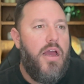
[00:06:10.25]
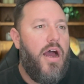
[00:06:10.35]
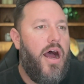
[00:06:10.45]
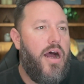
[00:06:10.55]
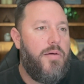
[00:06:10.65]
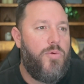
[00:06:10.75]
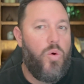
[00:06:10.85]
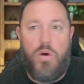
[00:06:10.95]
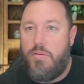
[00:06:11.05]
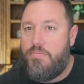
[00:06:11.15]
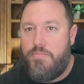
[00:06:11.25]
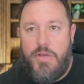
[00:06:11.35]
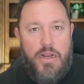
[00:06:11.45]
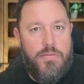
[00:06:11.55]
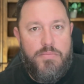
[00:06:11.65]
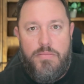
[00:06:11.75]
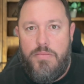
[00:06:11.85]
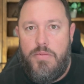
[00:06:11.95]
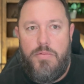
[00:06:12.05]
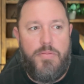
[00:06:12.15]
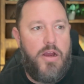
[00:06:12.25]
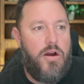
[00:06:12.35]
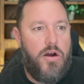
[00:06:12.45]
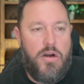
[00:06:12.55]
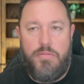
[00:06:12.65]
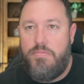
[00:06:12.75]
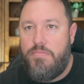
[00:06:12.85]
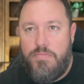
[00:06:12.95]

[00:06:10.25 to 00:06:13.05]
Um, or, you know, my, our,